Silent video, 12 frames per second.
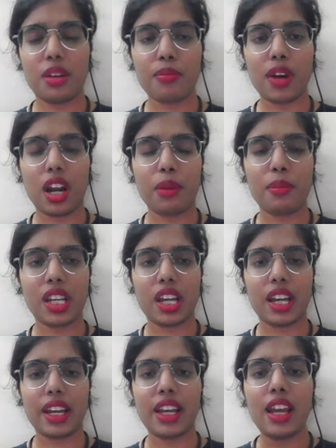in Power
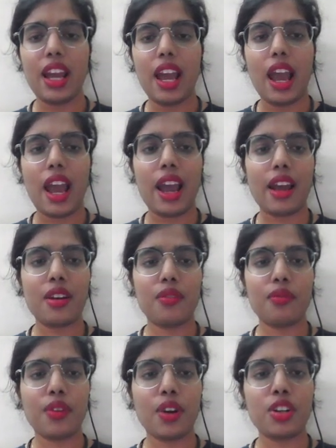BI,
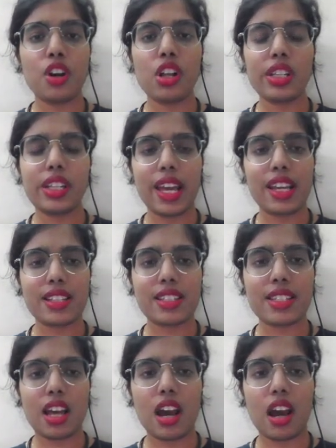and what all
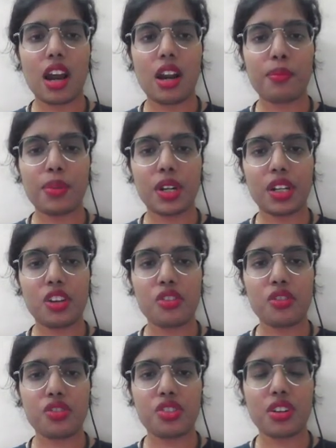things are
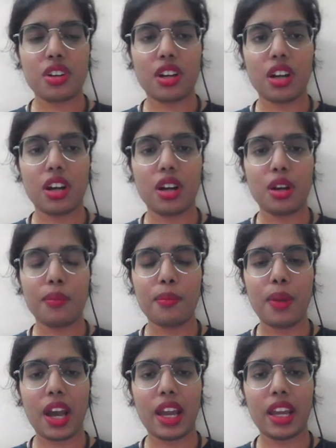produced
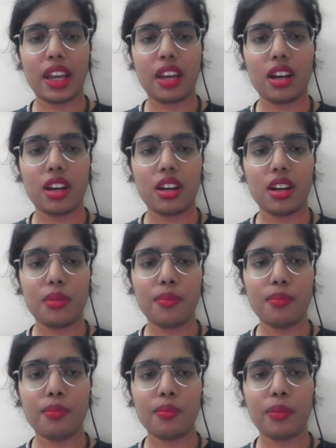by
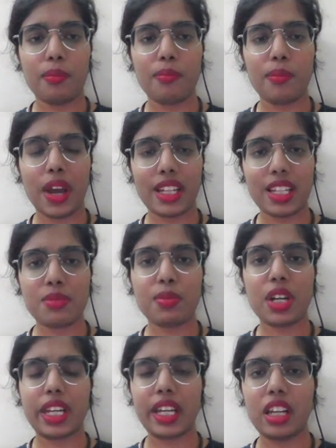
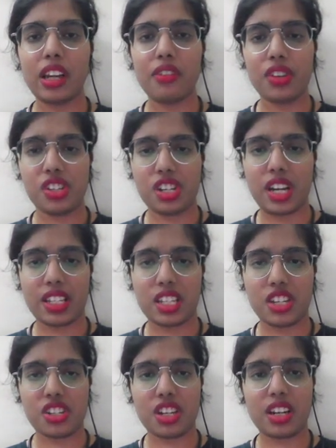this particular
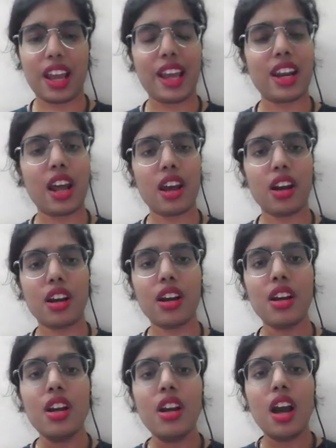visualization, and
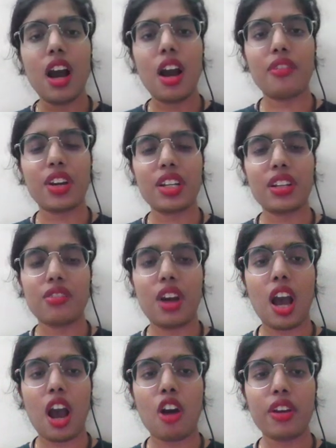what
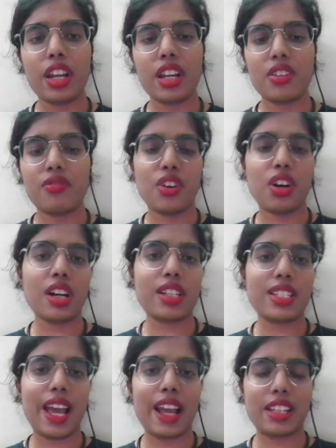how it
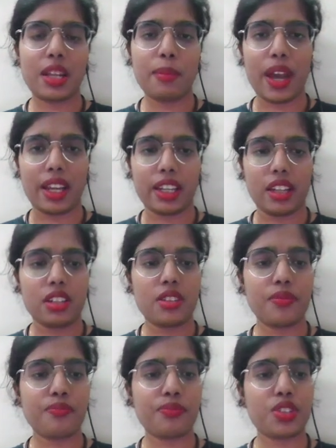works at the back end.
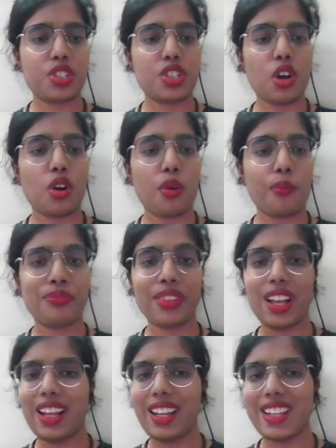So
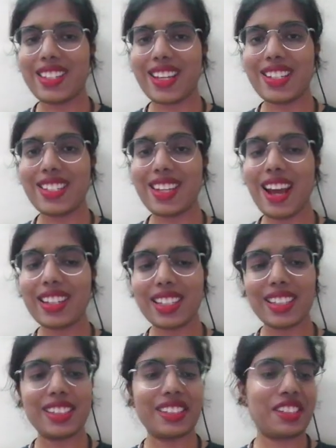let's get
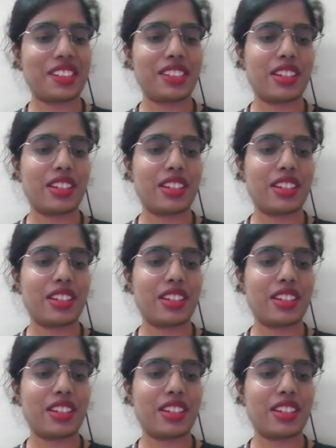started.